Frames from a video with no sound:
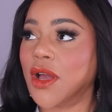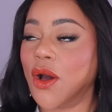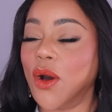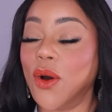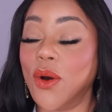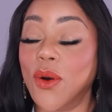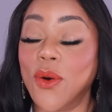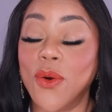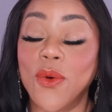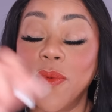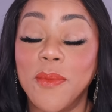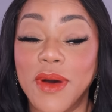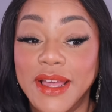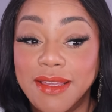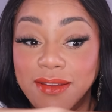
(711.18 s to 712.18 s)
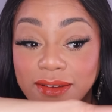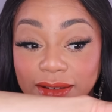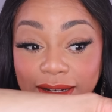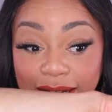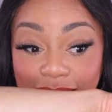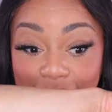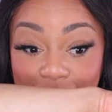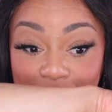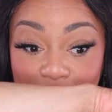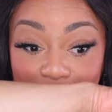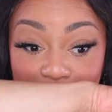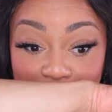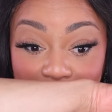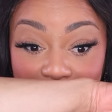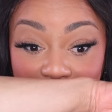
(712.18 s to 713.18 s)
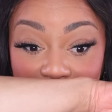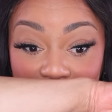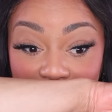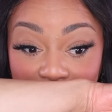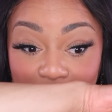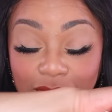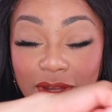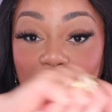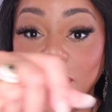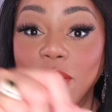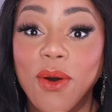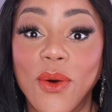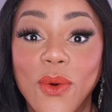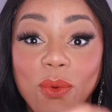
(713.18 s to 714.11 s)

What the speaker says: oh my goodness. Oh,